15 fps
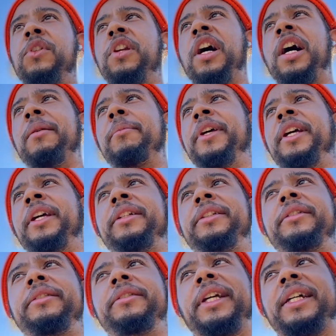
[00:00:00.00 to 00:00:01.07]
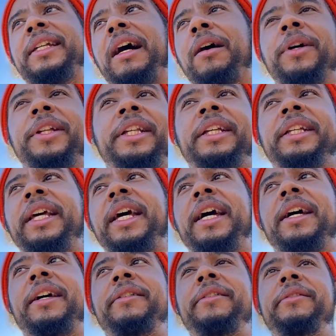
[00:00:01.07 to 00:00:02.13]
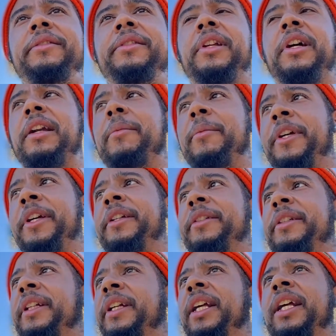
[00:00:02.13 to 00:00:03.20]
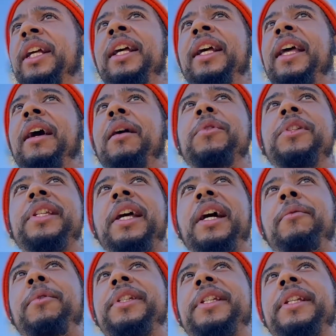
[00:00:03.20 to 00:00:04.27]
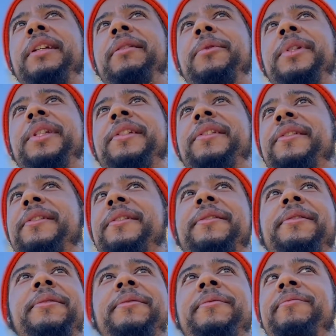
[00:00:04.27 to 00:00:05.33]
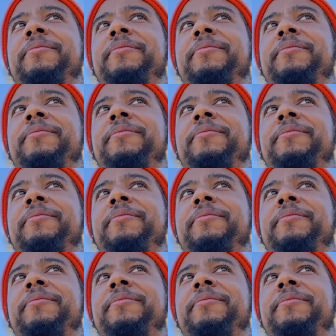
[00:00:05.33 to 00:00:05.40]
you know what I mean? That's how I did that. You know what I mean? It was